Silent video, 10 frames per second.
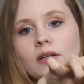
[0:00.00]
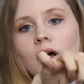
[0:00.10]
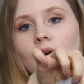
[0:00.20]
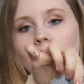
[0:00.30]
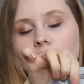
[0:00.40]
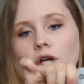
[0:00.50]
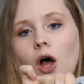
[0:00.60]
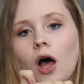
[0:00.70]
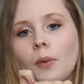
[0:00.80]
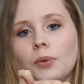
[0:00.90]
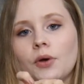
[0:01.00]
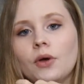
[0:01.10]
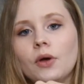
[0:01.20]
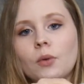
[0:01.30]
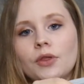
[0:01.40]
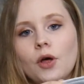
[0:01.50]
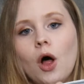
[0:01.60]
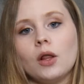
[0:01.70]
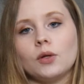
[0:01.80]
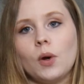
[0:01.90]
of the top with the
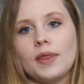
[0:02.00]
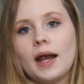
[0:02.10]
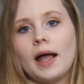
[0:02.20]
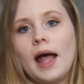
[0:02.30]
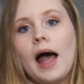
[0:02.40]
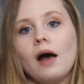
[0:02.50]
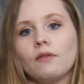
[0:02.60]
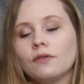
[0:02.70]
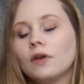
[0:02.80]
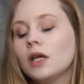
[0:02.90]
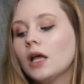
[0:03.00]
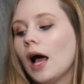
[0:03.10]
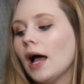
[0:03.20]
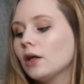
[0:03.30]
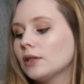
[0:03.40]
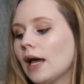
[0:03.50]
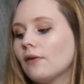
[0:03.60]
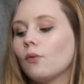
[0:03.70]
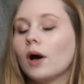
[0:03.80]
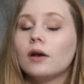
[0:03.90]
all-in-one that I have. I only
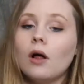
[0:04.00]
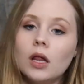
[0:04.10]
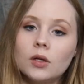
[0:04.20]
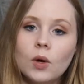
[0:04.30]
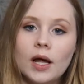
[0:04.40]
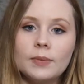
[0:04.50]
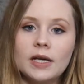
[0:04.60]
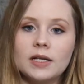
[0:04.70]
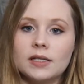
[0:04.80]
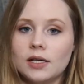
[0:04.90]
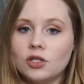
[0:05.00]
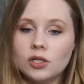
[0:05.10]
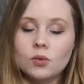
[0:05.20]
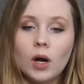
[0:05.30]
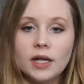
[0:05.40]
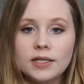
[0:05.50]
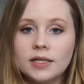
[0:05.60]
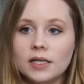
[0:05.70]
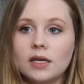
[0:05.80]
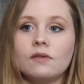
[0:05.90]
have one all-in-one because I just wanted to
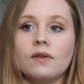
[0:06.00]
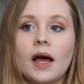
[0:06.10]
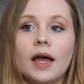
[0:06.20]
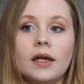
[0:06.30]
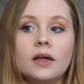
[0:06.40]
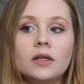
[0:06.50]
see if I